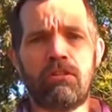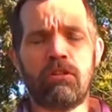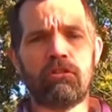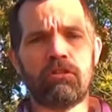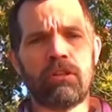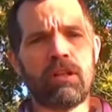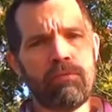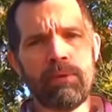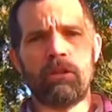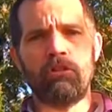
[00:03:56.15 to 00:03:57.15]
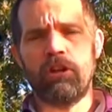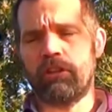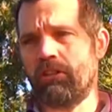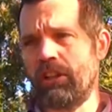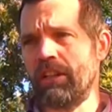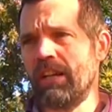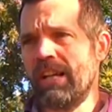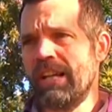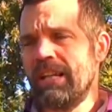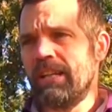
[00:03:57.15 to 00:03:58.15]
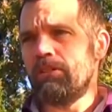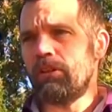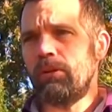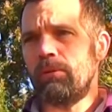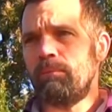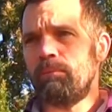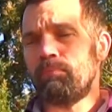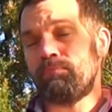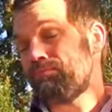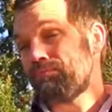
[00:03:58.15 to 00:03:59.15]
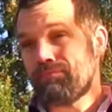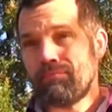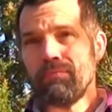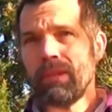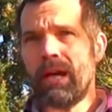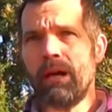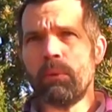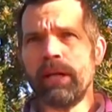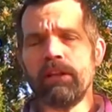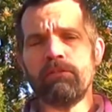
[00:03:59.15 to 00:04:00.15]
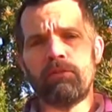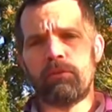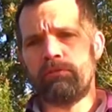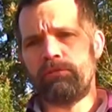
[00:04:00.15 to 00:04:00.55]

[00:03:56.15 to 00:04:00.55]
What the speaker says: Just give me a chance. And so I waited for a